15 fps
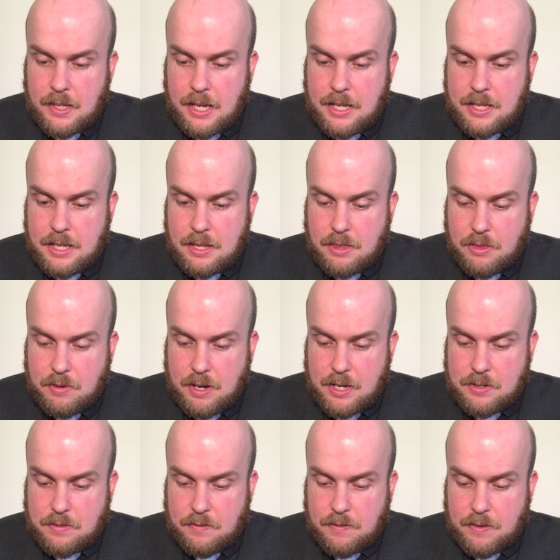and then
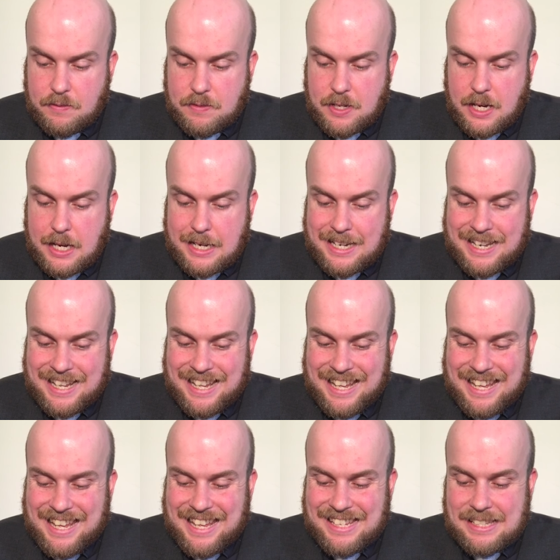315
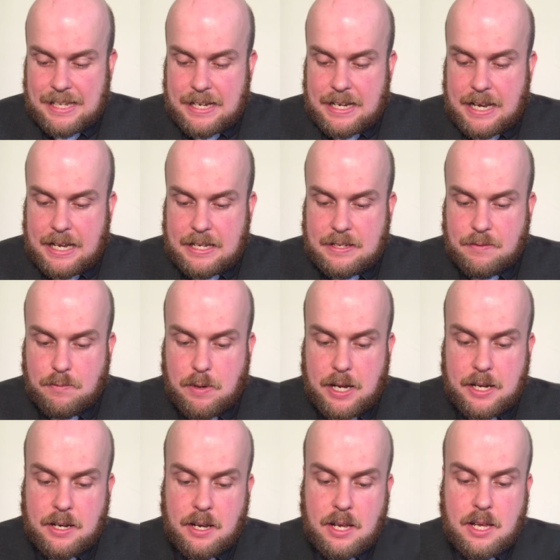is at
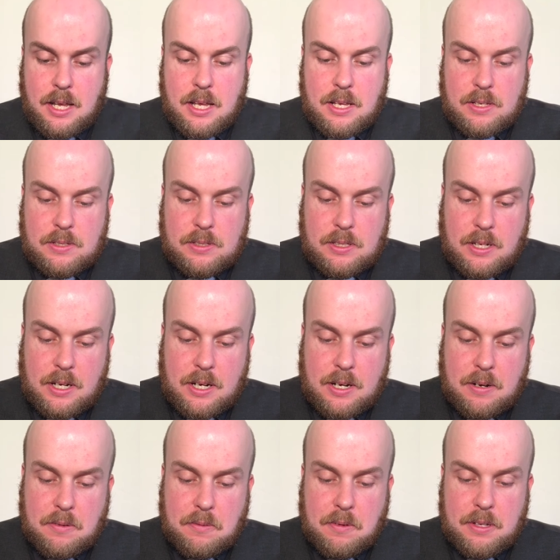-1.
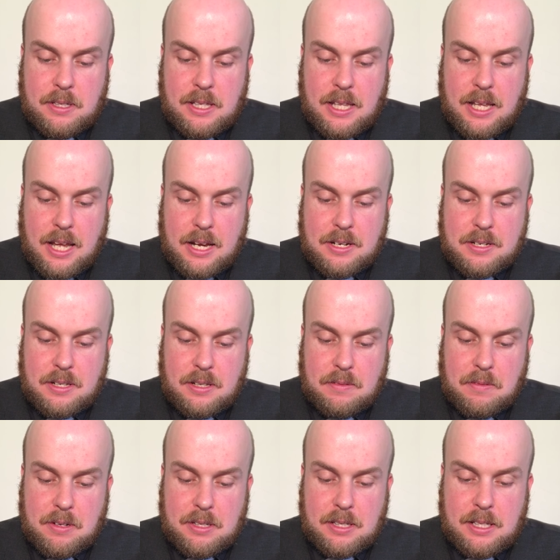So what
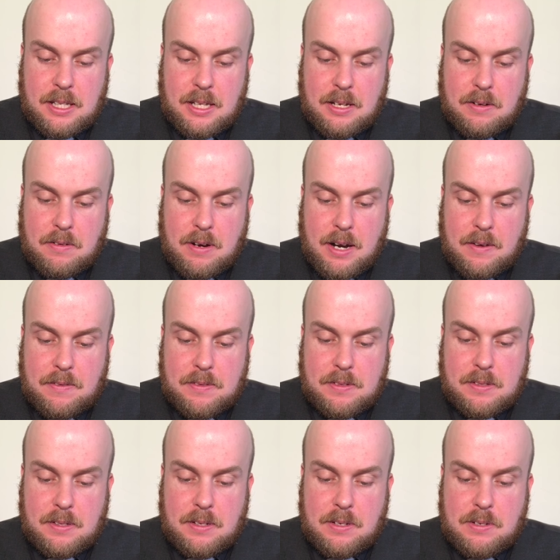the
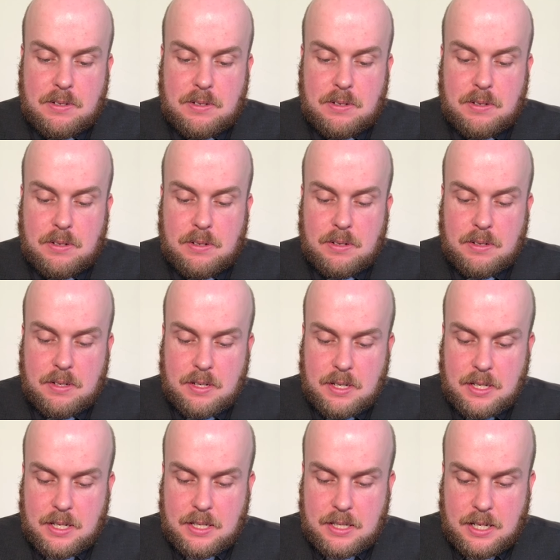graphs do
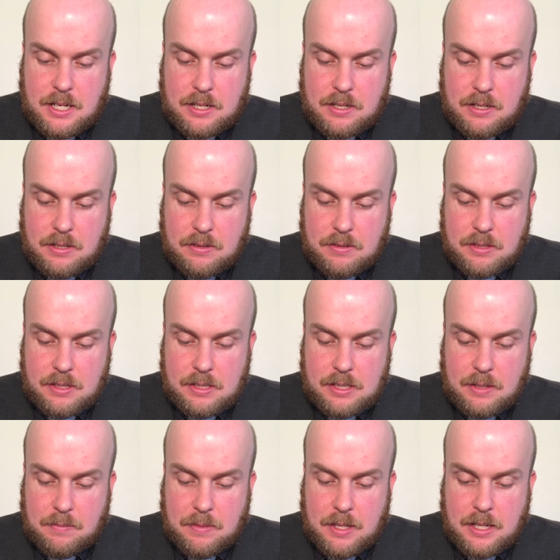is it actually looks
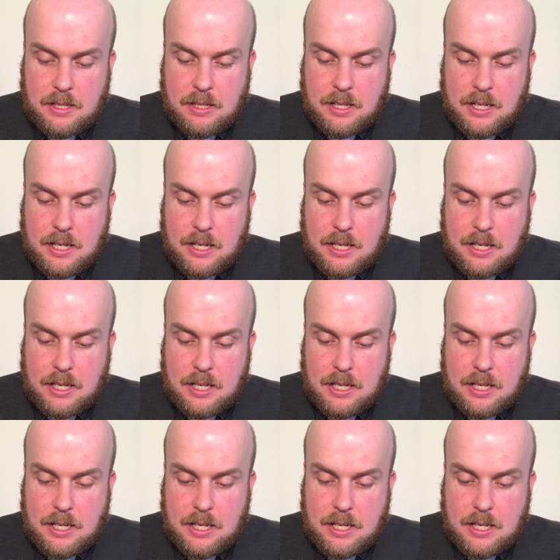something like